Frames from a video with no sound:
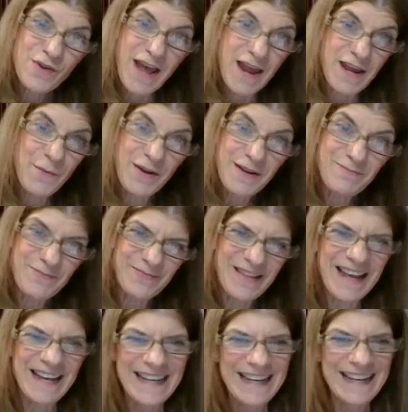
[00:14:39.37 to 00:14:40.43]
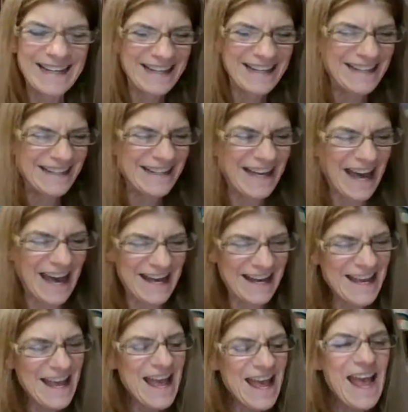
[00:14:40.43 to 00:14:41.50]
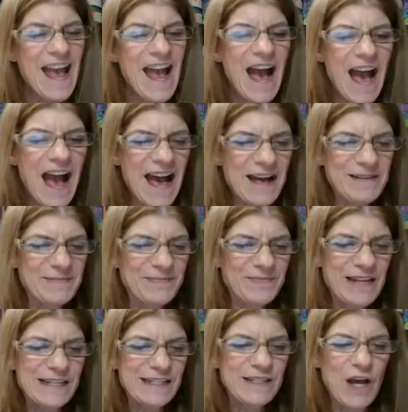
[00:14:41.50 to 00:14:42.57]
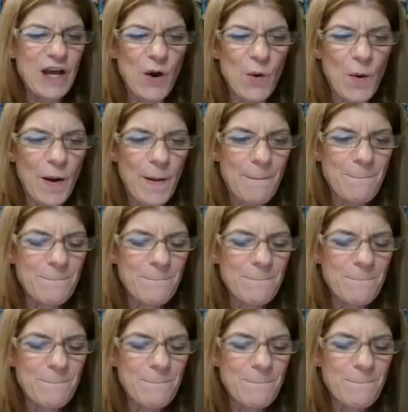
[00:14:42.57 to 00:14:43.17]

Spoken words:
Anyone? Okay. So